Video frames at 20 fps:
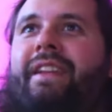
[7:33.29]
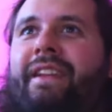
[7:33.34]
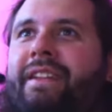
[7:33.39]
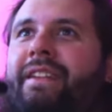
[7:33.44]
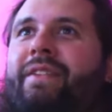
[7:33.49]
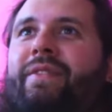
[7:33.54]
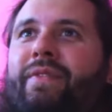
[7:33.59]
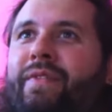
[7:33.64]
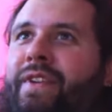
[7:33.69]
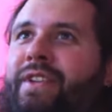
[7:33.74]
then
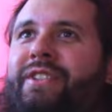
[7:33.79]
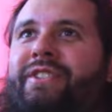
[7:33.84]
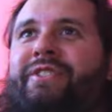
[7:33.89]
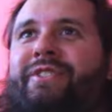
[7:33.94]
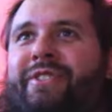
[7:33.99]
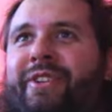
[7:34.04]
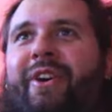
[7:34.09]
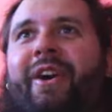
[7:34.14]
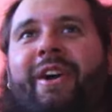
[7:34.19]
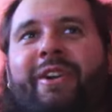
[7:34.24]
the fish
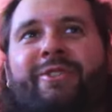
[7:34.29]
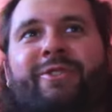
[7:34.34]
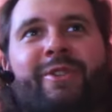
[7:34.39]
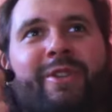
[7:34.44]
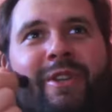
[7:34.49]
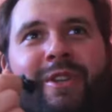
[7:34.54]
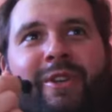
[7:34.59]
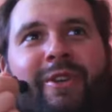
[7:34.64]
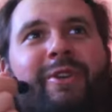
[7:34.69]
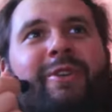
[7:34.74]
is not
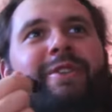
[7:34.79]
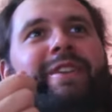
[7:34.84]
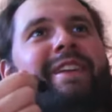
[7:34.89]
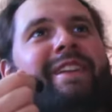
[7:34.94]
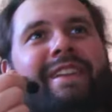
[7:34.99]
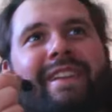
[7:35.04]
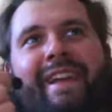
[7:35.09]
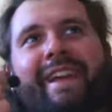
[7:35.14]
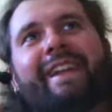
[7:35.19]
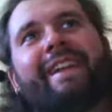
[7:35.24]
actually good,
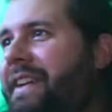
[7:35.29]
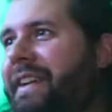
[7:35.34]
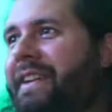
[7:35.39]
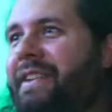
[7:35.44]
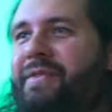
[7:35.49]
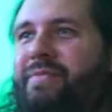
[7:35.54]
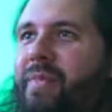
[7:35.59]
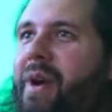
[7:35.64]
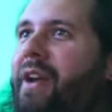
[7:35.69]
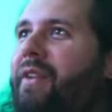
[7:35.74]
and then
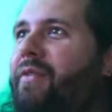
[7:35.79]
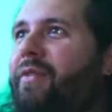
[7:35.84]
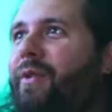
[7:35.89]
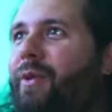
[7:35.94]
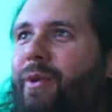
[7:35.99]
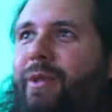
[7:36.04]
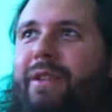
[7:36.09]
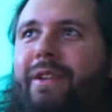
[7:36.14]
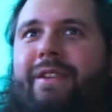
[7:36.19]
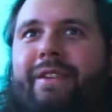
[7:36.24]
it's my
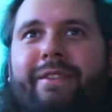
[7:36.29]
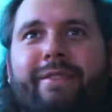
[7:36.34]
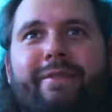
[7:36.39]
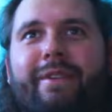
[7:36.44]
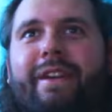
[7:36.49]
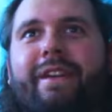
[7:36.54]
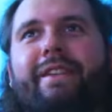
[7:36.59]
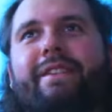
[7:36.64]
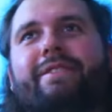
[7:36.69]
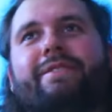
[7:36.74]
fault,
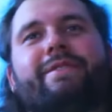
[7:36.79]
right?